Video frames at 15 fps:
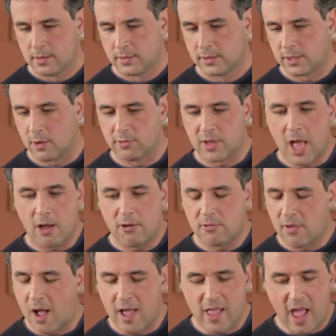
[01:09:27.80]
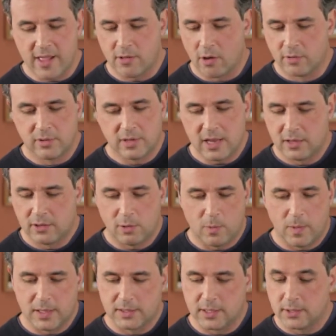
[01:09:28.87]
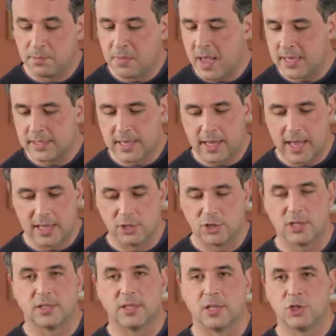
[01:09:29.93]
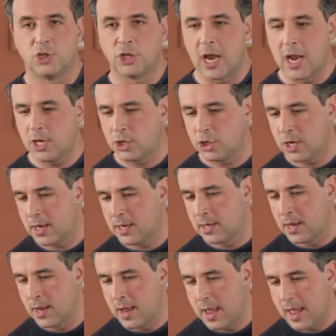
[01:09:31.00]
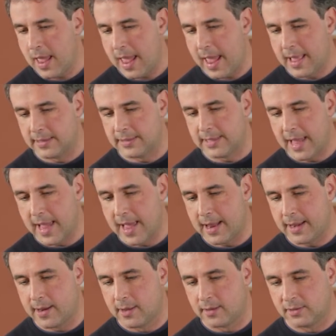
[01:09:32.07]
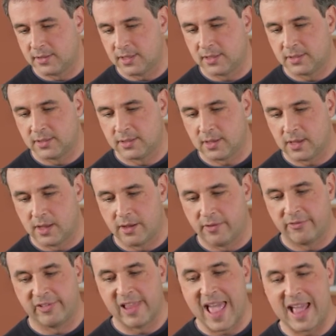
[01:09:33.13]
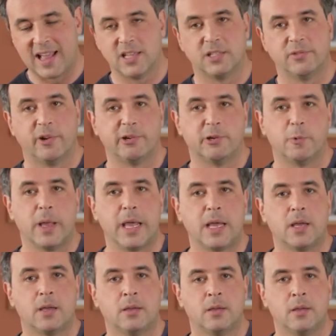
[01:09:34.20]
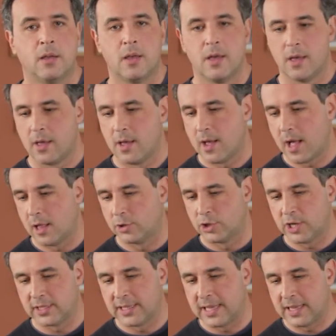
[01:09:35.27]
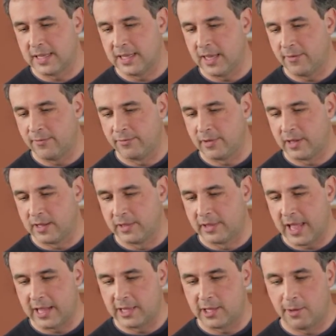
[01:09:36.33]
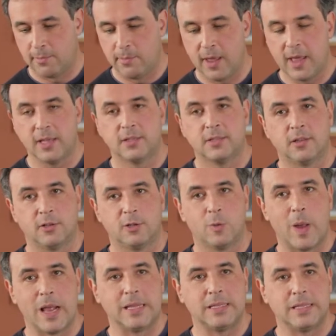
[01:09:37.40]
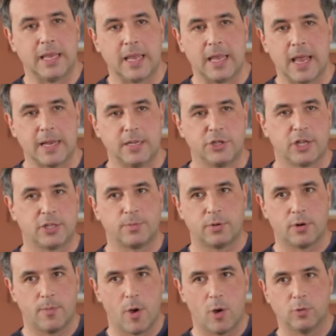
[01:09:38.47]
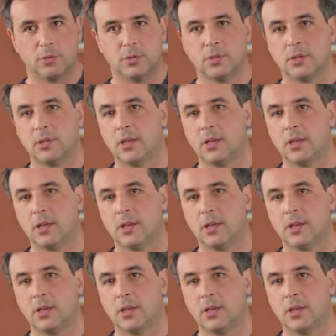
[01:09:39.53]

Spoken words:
So now I don't need to win the space. I can just exchange it. And then this flank is very weak. I'll just give late a piece on 20 and just promote